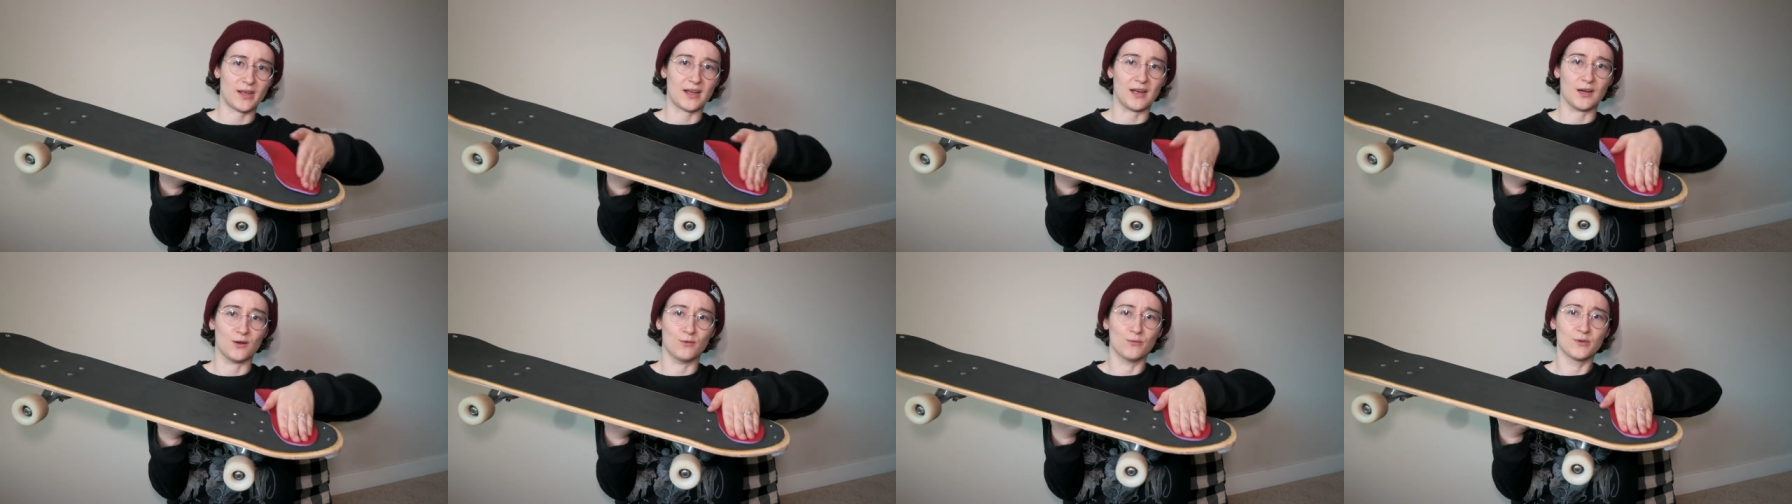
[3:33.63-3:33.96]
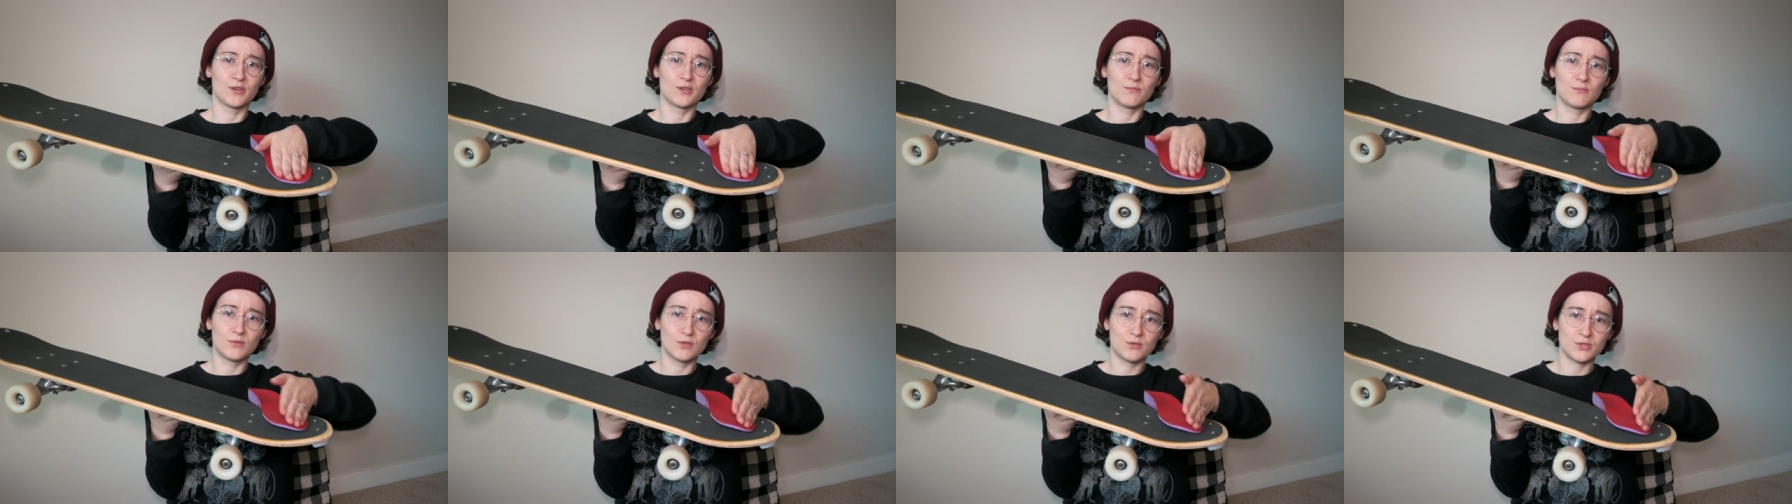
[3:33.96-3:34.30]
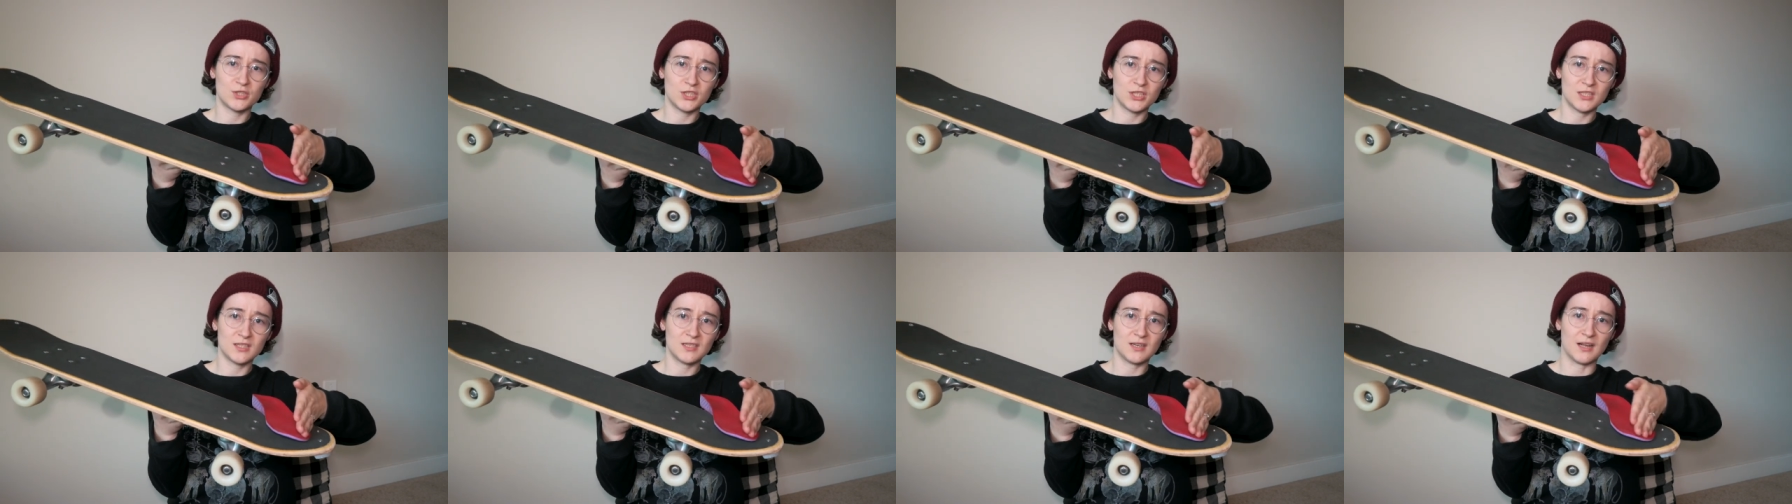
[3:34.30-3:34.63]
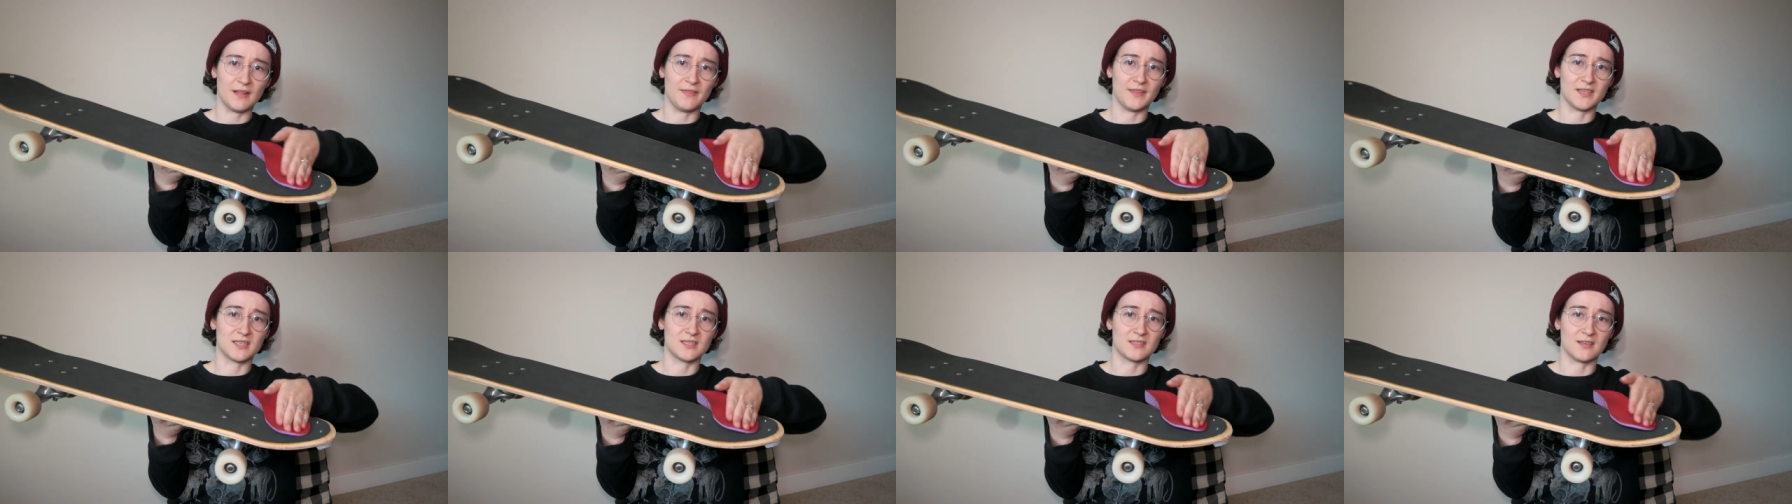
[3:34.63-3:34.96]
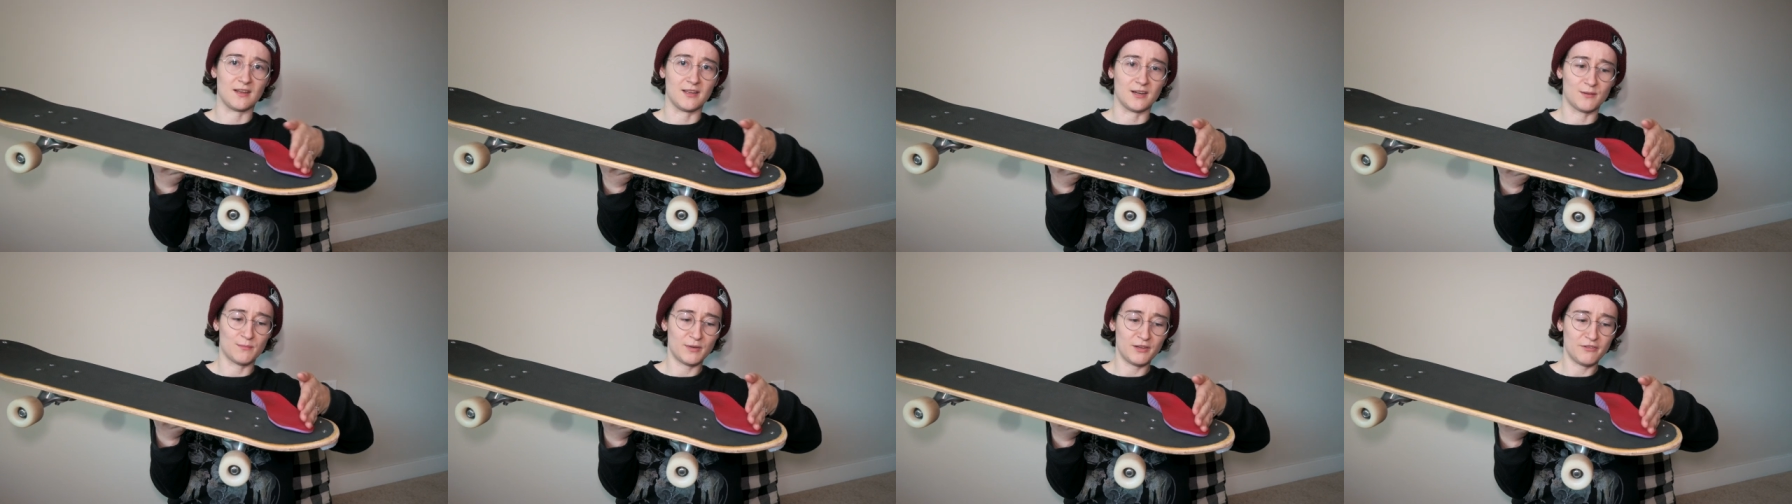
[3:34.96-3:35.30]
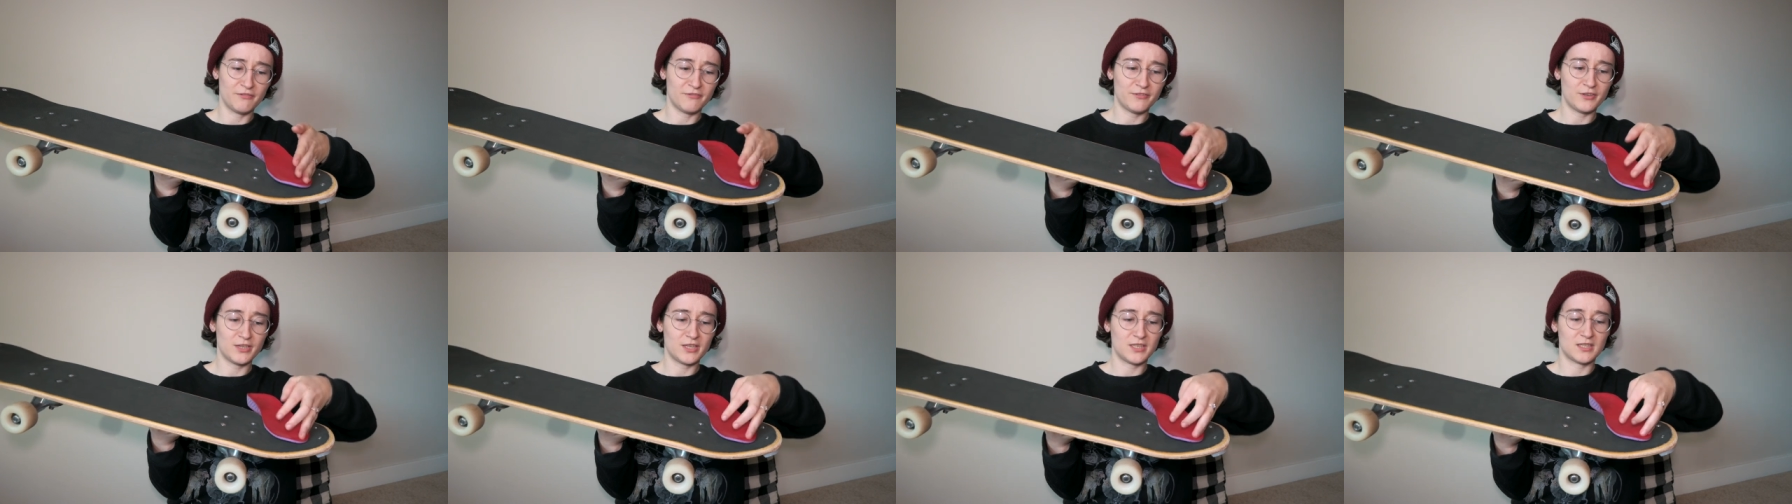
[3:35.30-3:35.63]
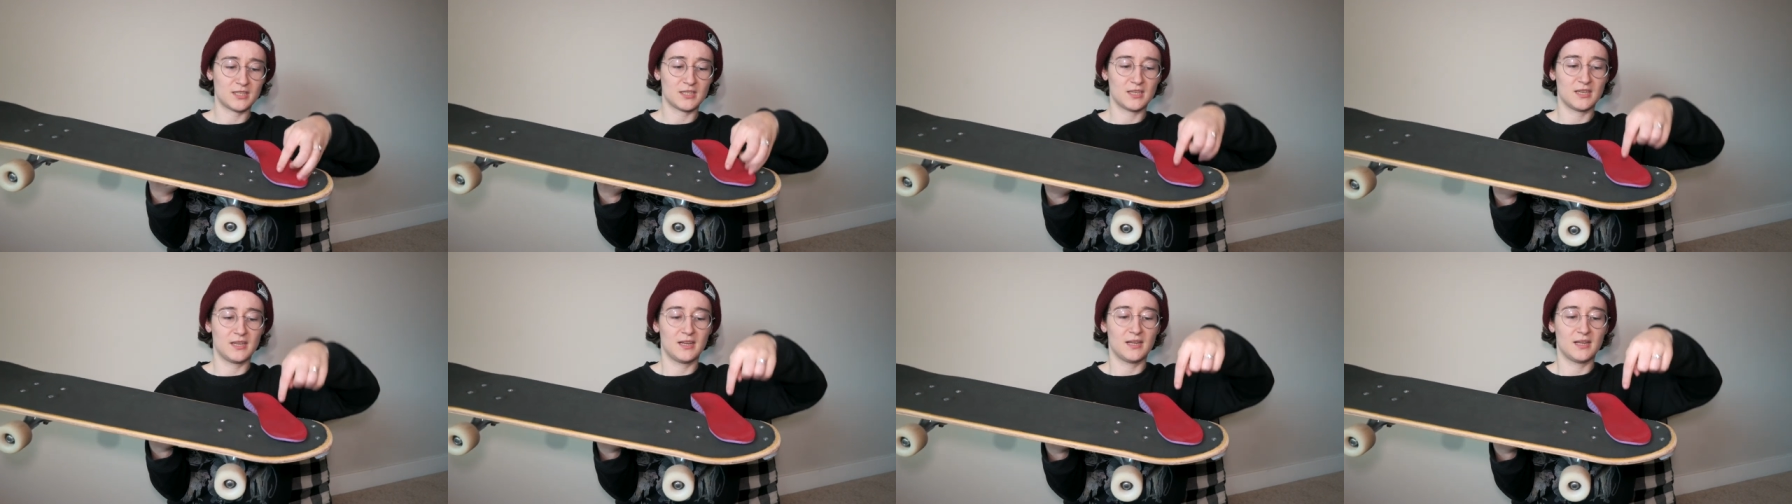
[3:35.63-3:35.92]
outward motion on the side of my foot